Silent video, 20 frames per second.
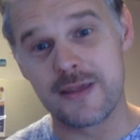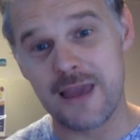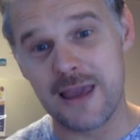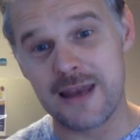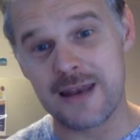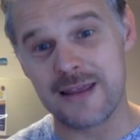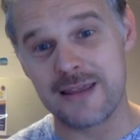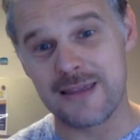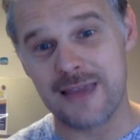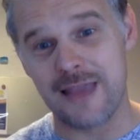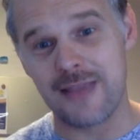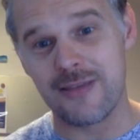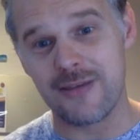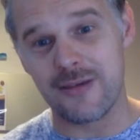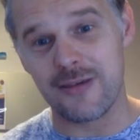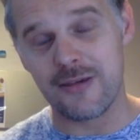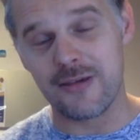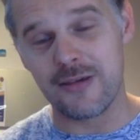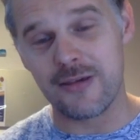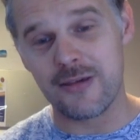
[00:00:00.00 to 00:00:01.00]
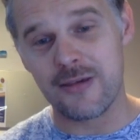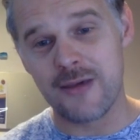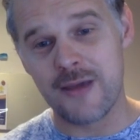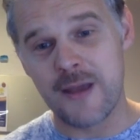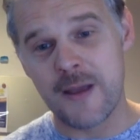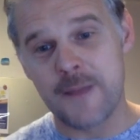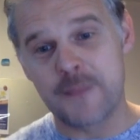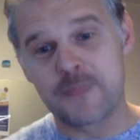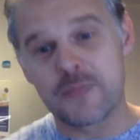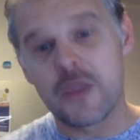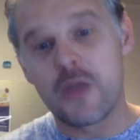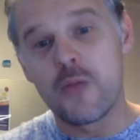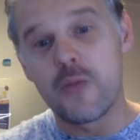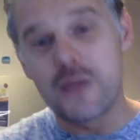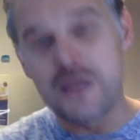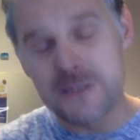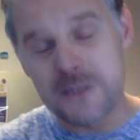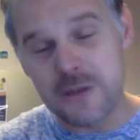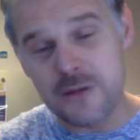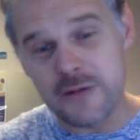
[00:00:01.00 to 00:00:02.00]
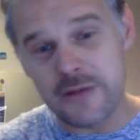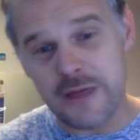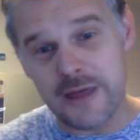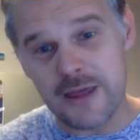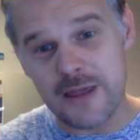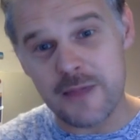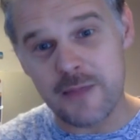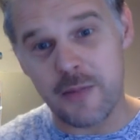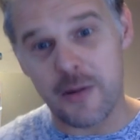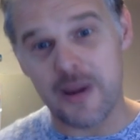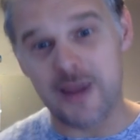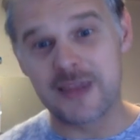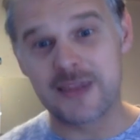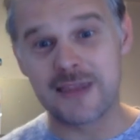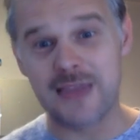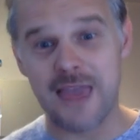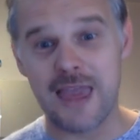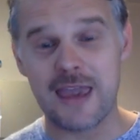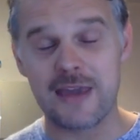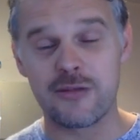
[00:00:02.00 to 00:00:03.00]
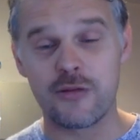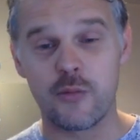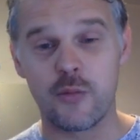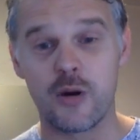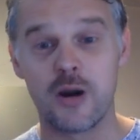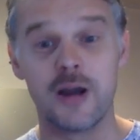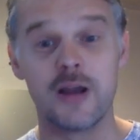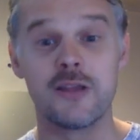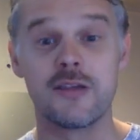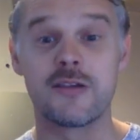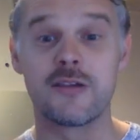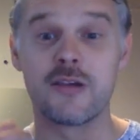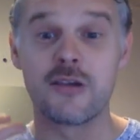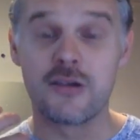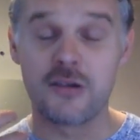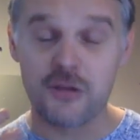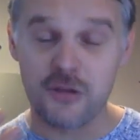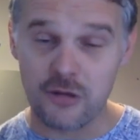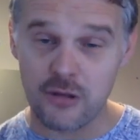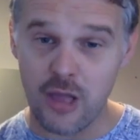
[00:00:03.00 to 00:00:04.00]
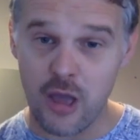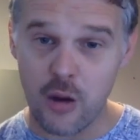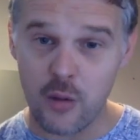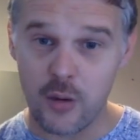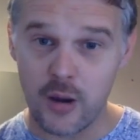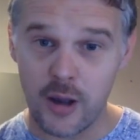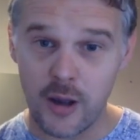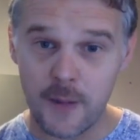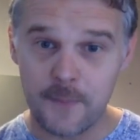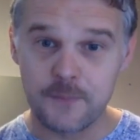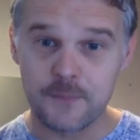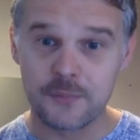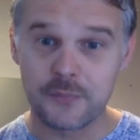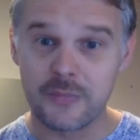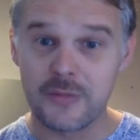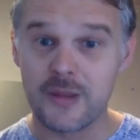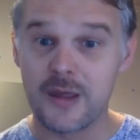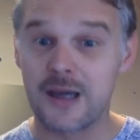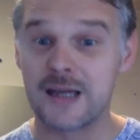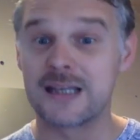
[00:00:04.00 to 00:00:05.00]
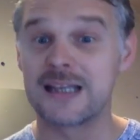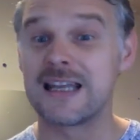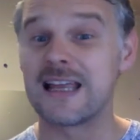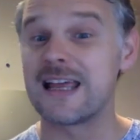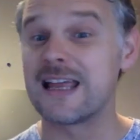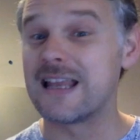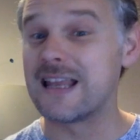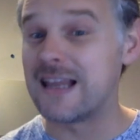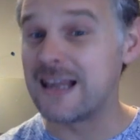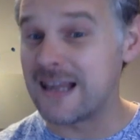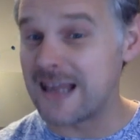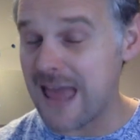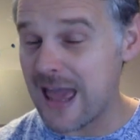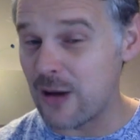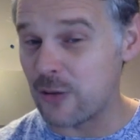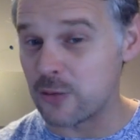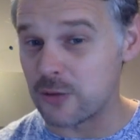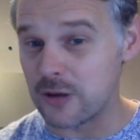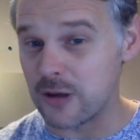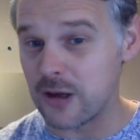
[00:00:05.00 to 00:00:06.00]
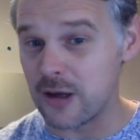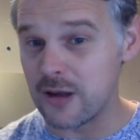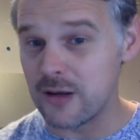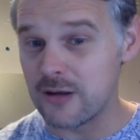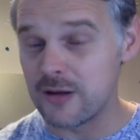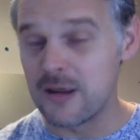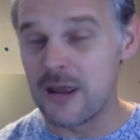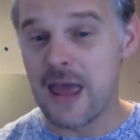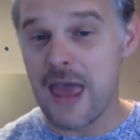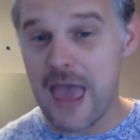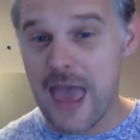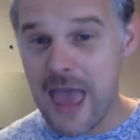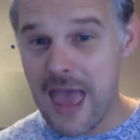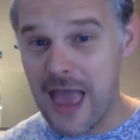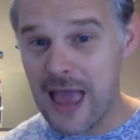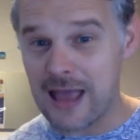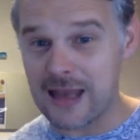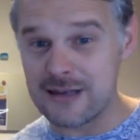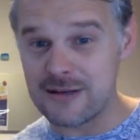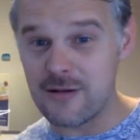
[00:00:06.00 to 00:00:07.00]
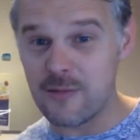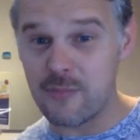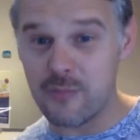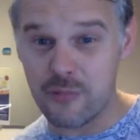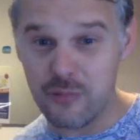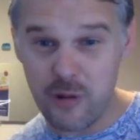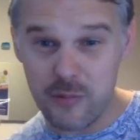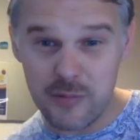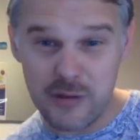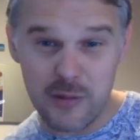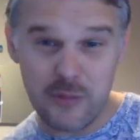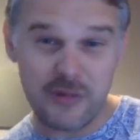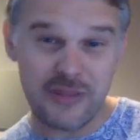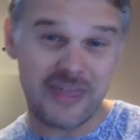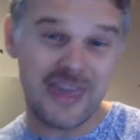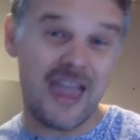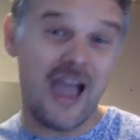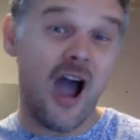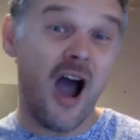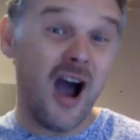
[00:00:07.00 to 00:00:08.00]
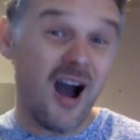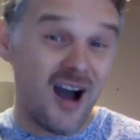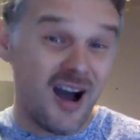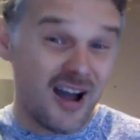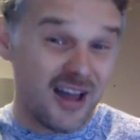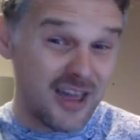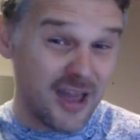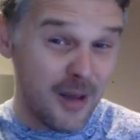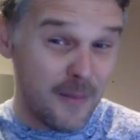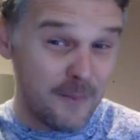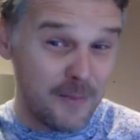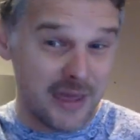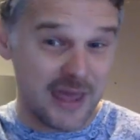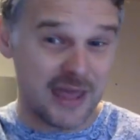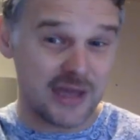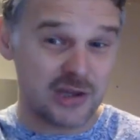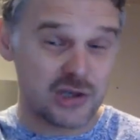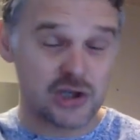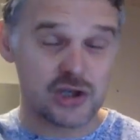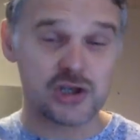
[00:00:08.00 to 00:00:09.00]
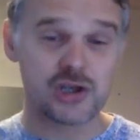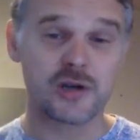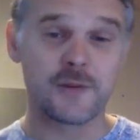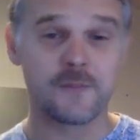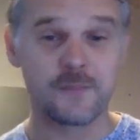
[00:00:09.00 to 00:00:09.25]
in a sentence. We do this by saying the words slower and louder and probably with a higher pitch.